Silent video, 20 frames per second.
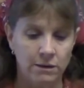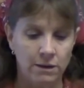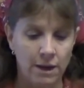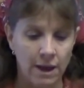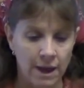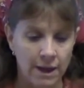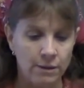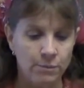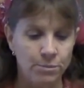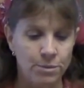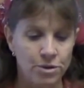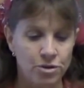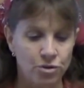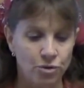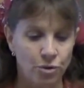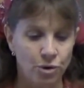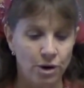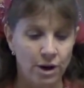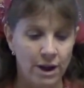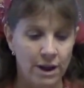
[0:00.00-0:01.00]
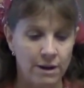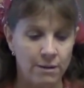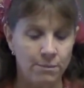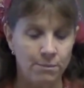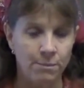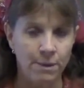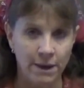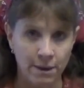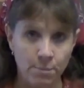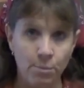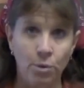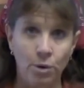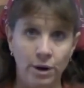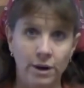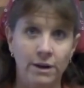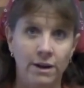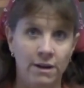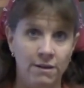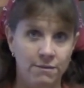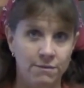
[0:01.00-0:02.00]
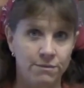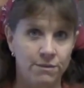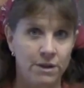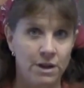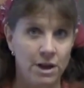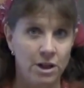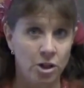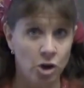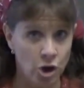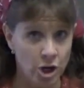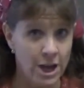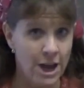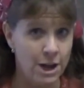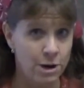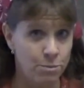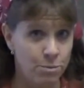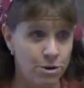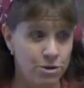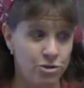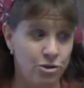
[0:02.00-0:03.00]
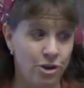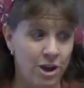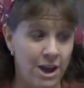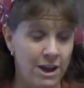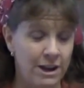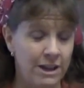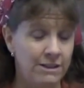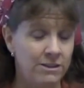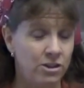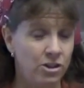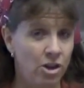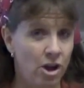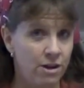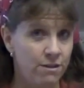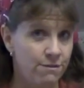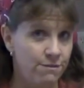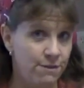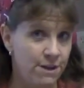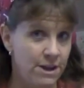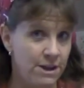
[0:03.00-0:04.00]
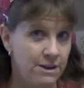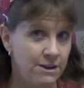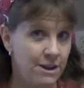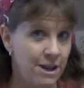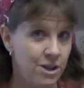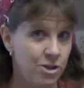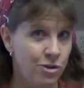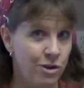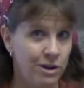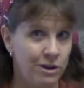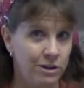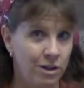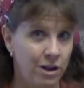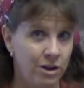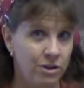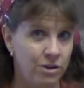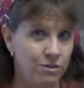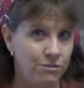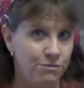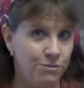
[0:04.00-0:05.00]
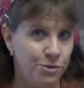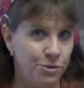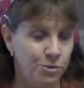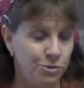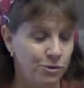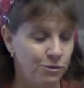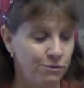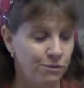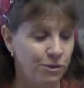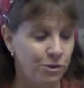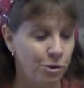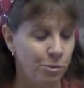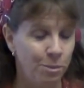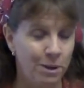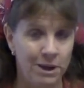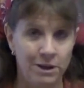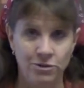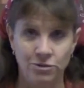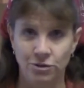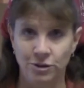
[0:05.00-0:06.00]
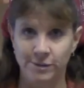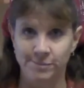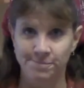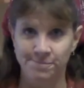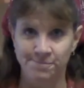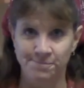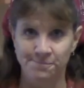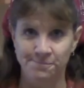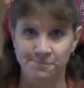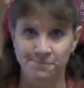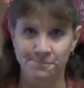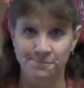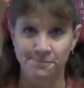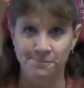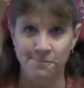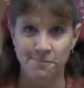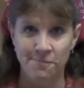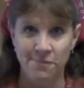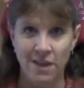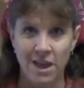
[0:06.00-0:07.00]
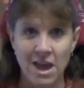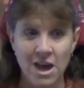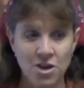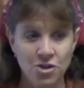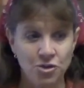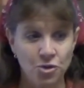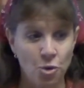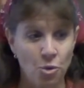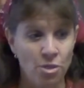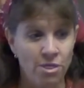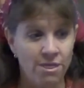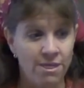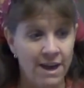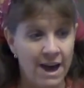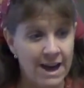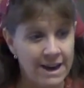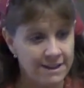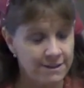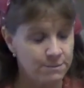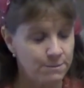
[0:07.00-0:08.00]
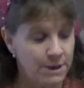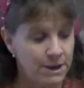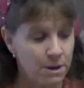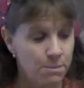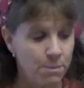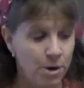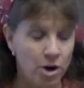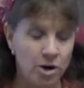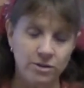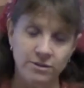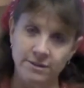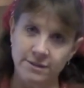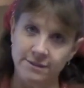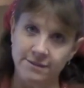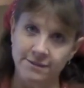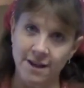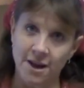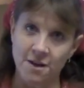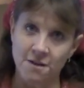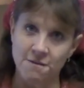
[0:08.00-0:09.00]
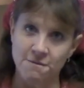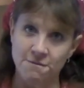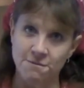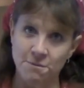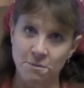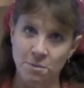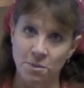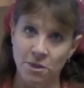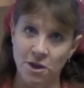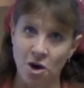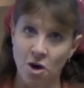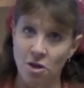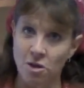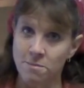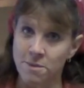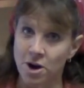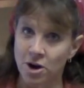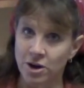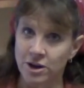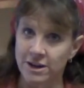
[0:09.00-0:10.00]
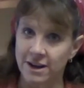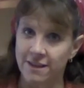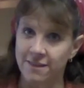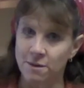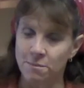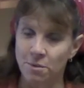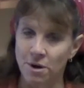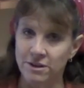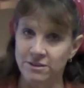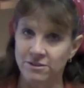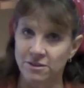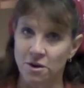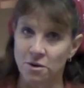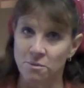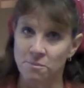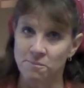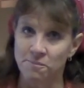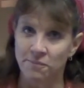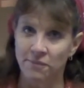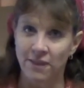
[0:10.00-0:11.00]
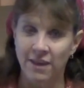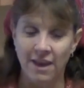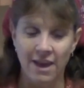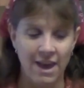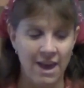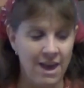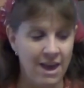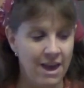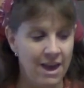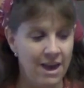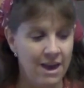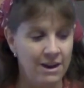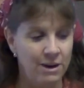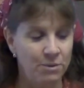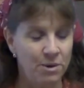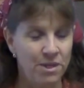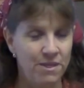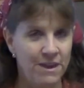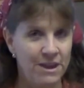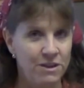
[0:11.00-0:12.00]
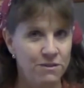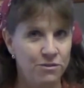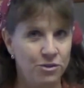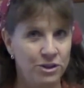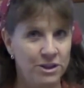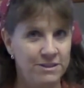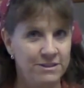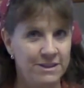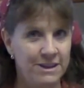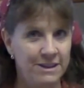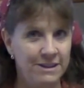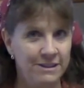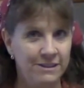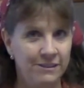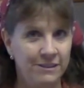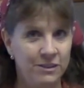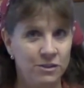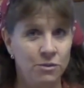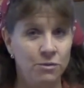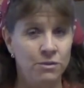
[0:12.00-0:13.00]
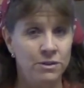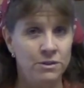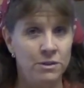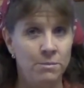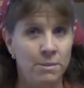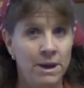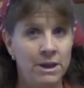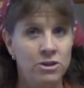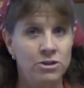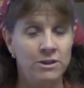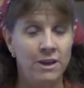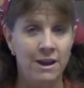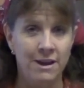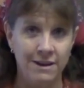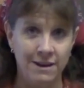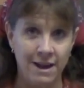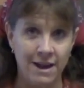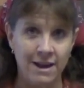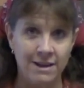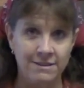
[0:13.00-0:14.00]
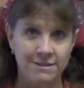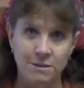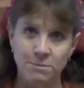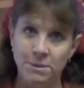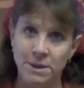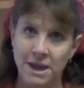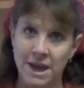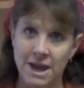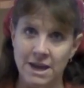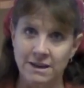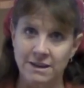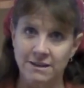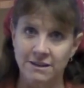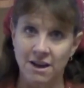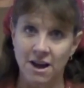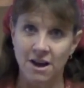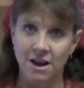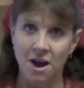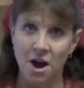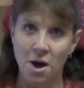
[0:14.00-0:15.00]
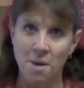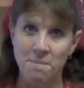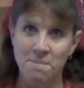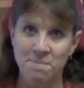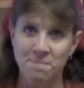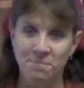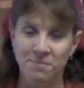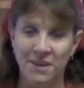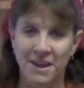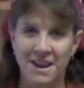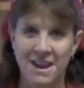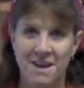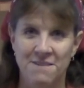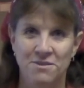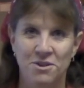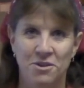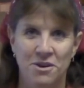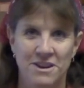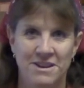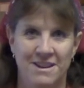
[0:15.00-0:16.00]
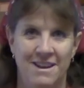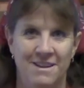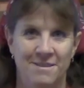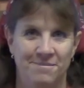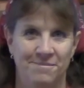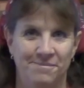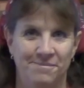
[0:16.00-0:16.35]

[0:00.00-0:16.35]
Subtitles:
and be sure and make a point of learning how to pressure can. It's a lot of fun and you get a lot of good food to fill your pantry. So that is my comparison of the All-American and the Presto. And I want to thank you for listening. You visit my site at simplycanning.com and have a great day.